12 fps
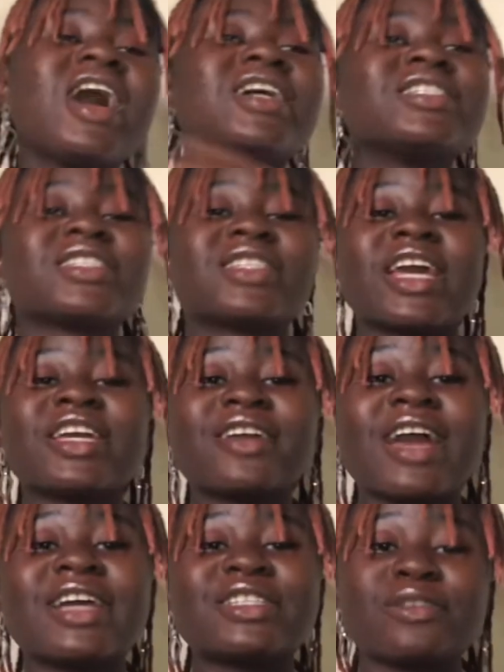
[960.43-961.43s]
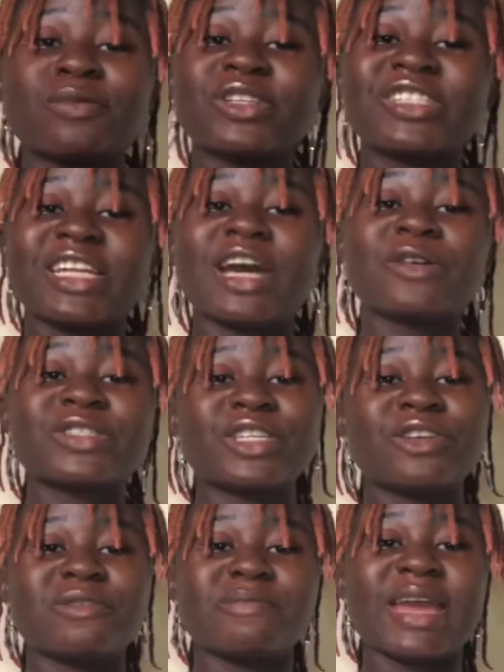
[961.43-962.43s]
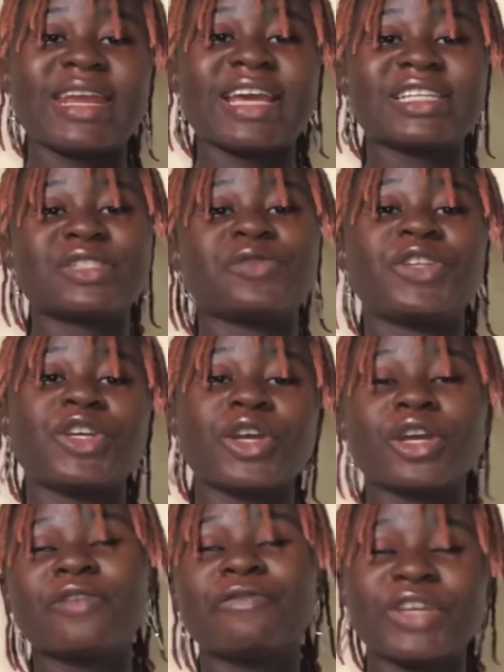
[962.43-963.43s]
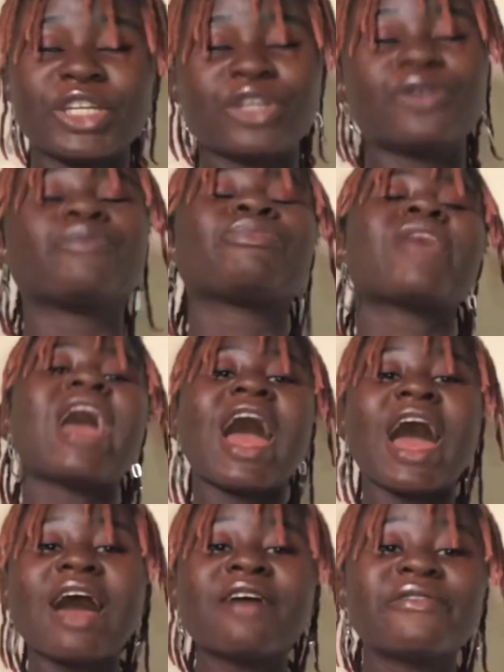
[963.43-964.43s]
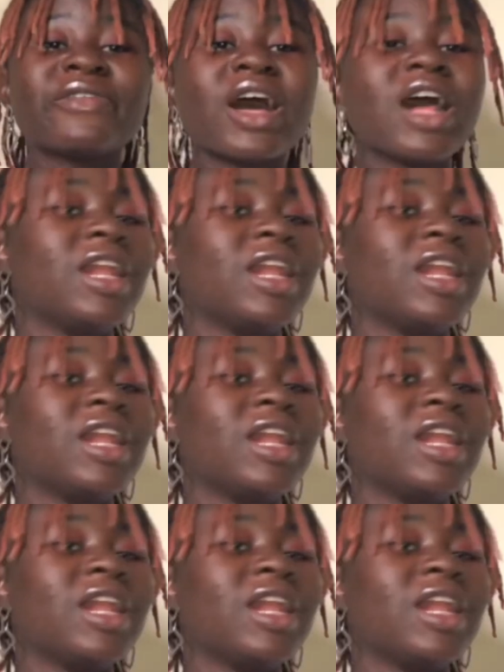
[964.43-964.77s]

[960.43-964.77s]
So thank you guys so much, and I'll see you in my next video. Have a